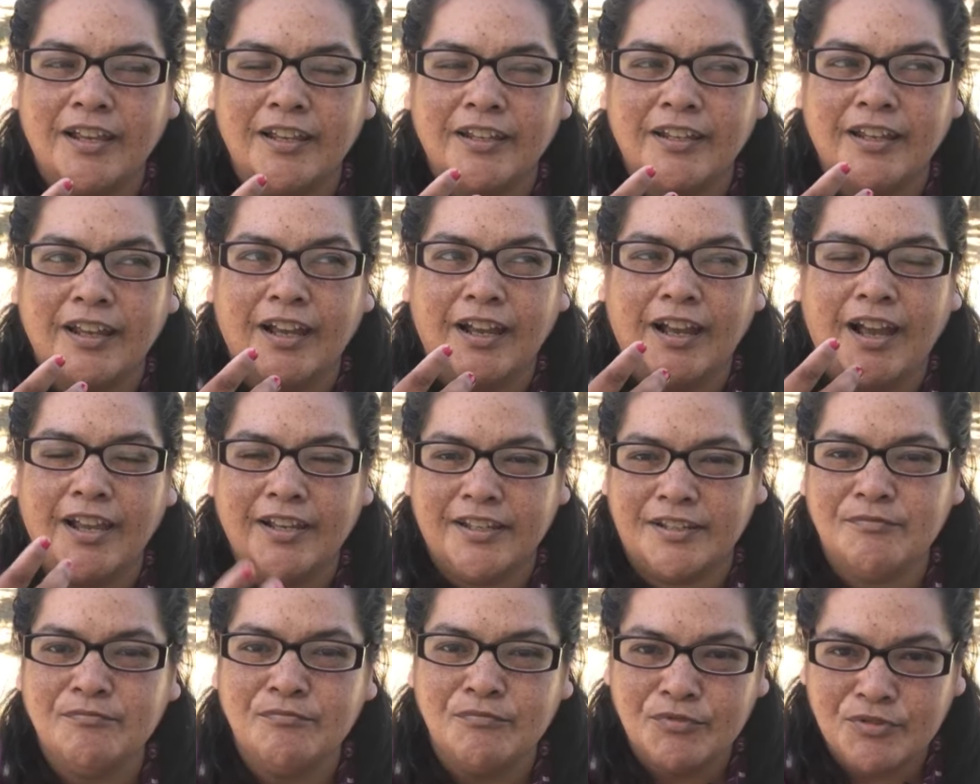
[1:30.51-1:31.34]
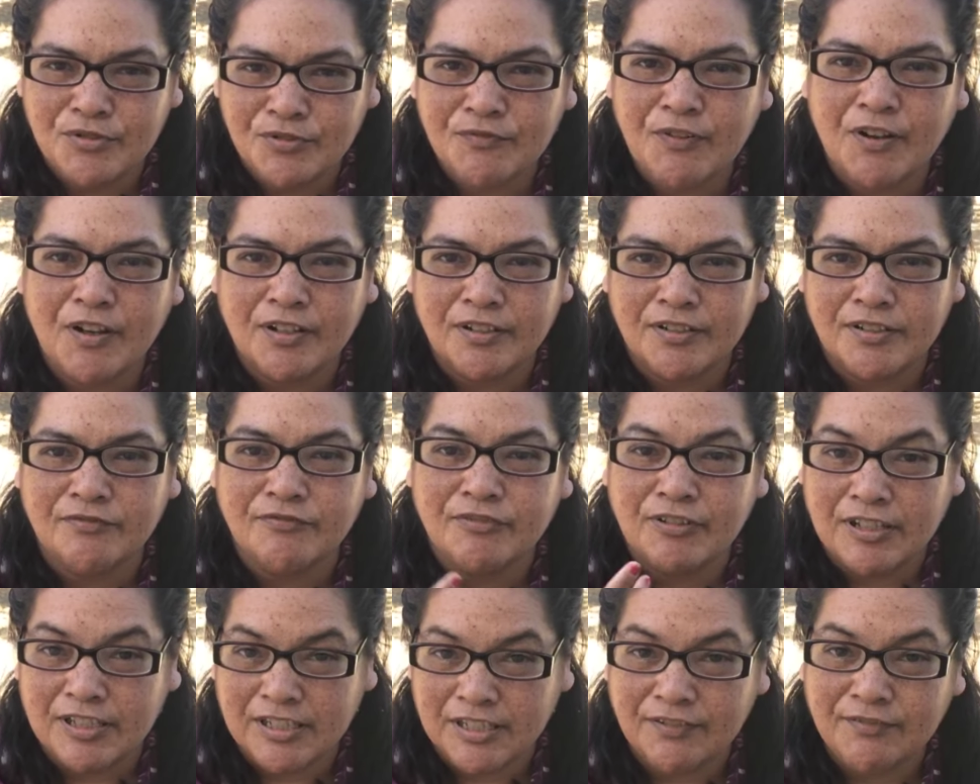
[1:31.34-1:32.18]
I, I can move
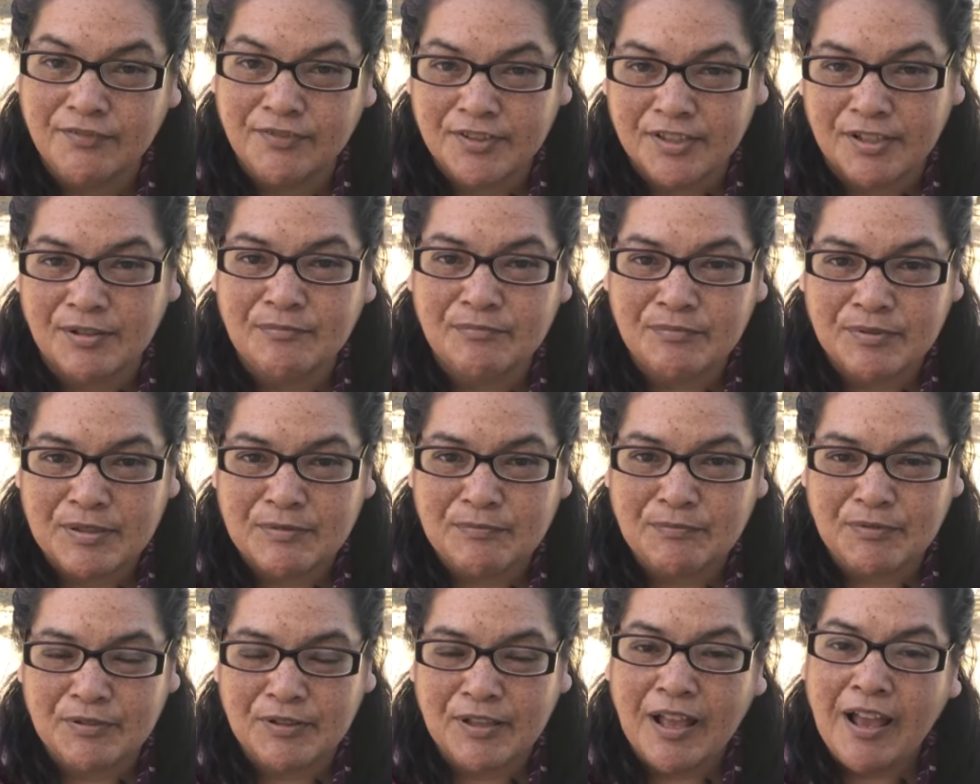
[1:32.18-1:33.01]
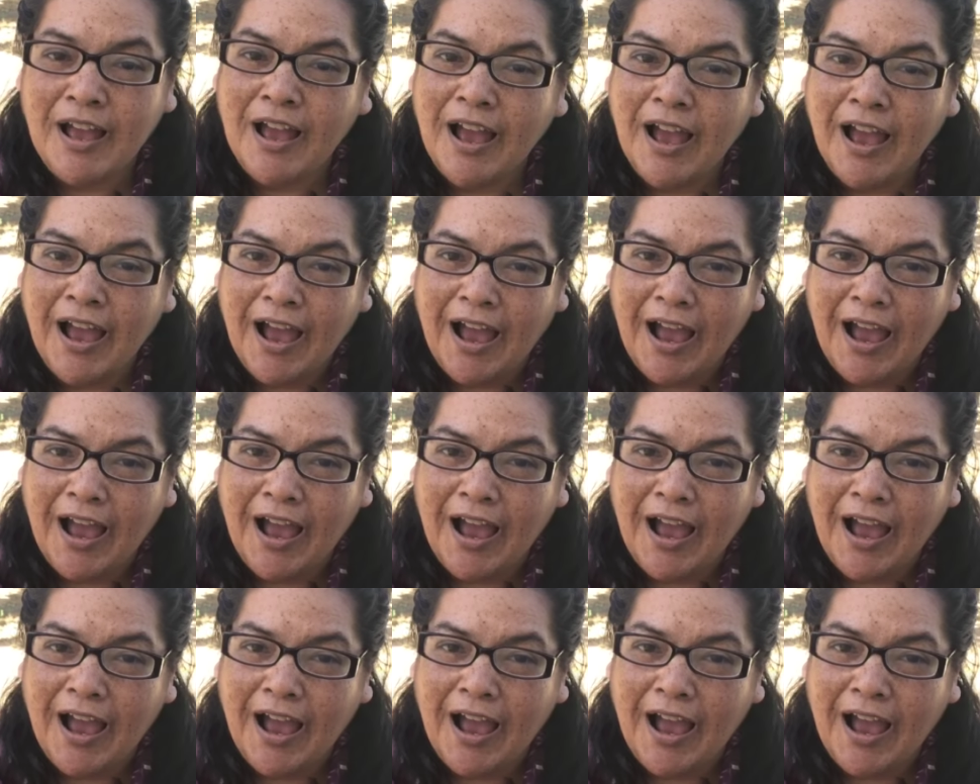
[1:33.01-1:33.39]
on to forgive some people,